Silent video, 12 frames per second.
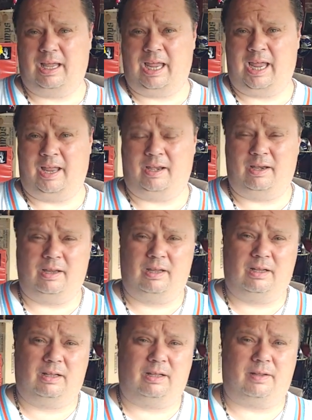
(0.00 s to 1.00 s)
And
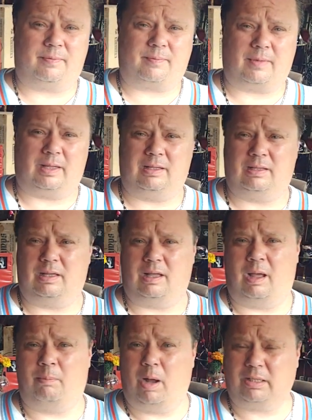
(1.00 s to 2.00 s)

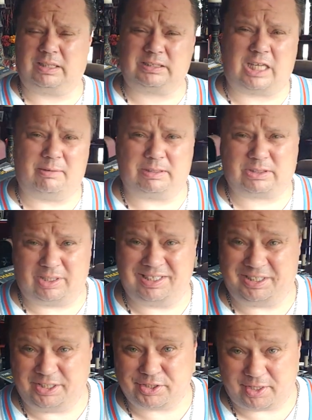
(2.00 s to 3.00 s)
about this time I started
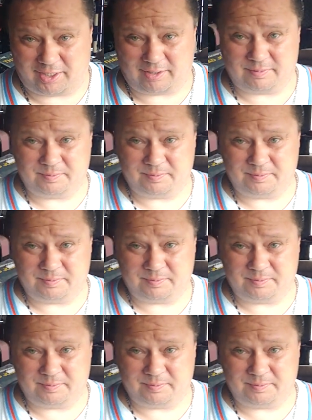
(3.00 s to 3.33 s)
DJing.